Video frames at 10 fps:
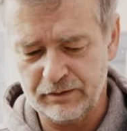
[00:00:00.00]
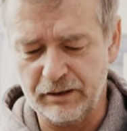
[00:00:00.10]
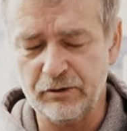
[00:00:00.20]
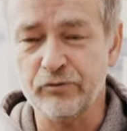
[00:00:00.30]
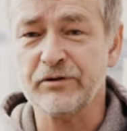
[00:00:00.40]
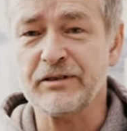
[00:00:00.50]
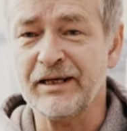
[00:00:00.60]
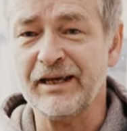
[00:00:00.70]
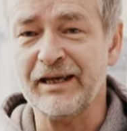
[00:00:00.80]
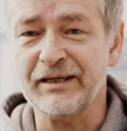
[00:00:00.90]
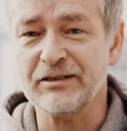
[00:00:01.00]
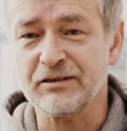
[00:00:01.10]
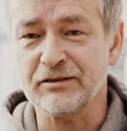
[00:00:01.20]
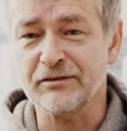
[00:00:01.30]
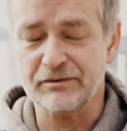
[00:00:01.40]
That looks
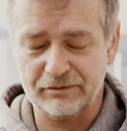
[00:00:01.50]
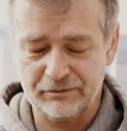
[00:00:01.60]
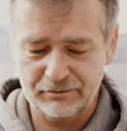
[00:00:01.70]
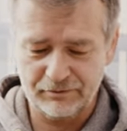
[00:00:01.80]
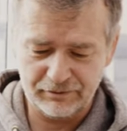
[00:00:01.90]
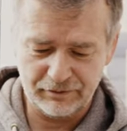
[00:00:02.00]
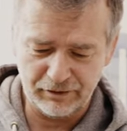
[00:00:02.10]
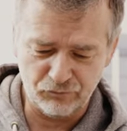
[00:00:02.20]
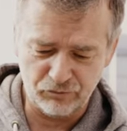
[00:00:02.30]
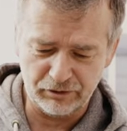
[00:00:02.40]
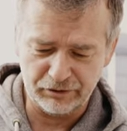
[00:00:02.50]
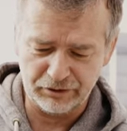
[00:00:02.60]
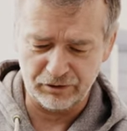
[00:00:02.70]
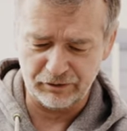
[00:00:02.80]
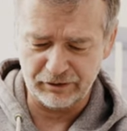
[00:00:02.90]
excellent and really
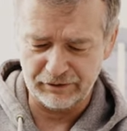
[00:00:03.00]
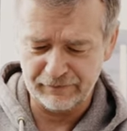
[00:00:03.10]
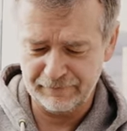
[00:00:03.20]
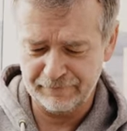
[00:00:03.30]
sturdy.